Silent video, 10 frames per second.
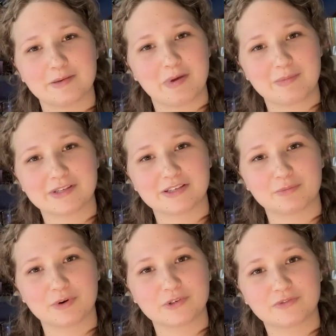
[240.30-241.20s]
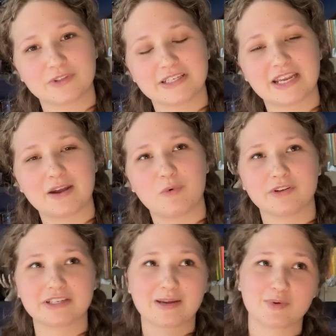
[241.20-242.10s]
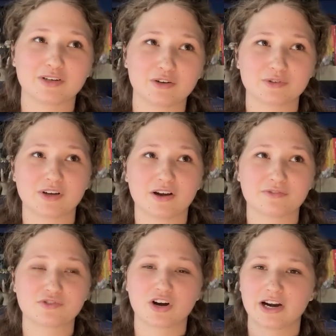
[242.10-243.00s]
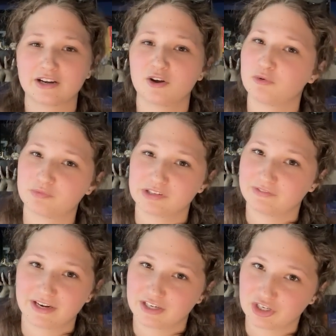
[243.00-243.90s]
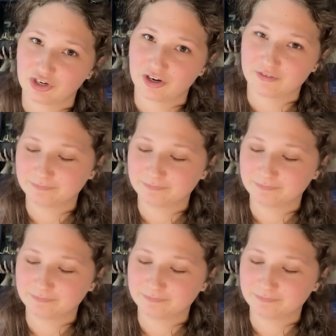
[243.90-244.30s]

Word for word: to babysit Rose for the day while Damon goes off trying to hopefully find a cure.